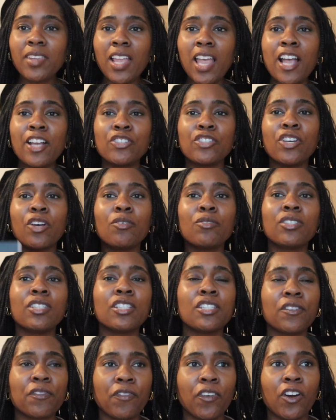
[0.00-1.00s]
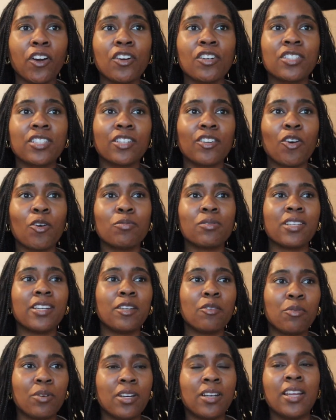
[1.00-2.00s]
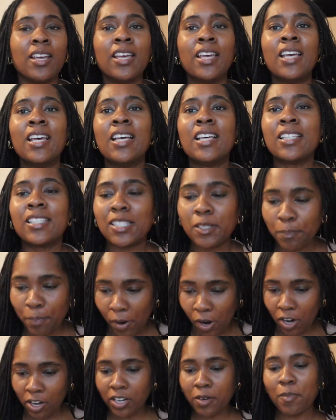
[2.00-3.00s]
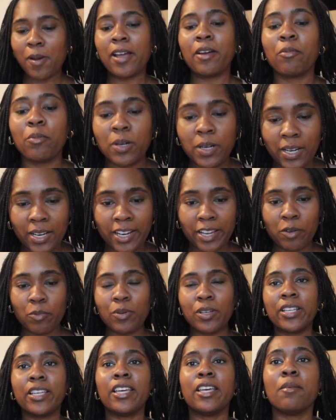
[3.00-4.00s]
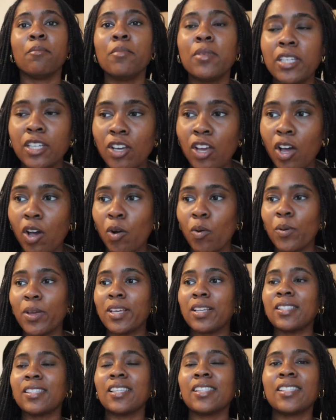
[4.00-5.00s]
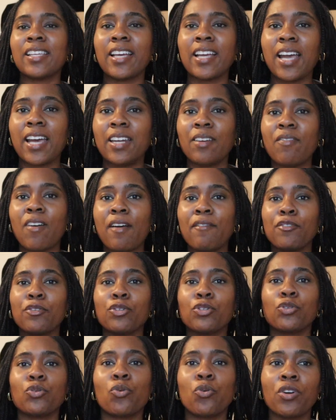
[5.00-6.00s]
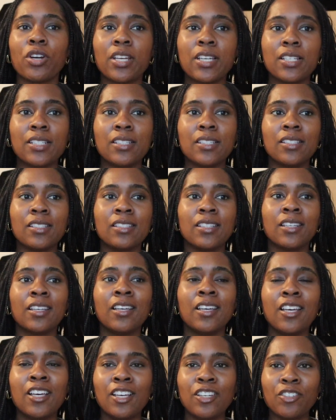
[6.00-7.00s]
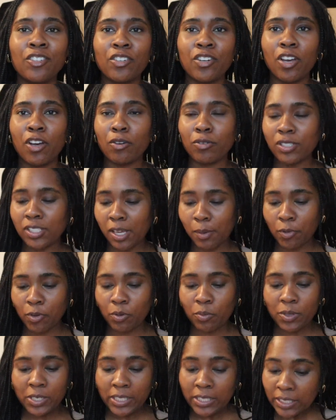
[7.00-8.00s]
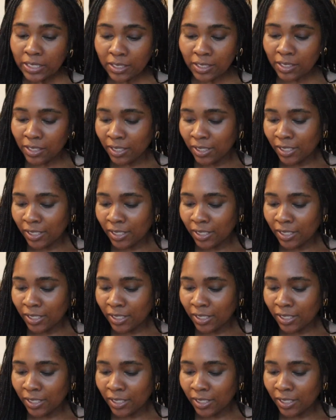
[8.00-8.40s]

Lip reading: I chose this first in hopes that it would spark my reading. It would get me going since I kind of have a shortened, you know, Summerween.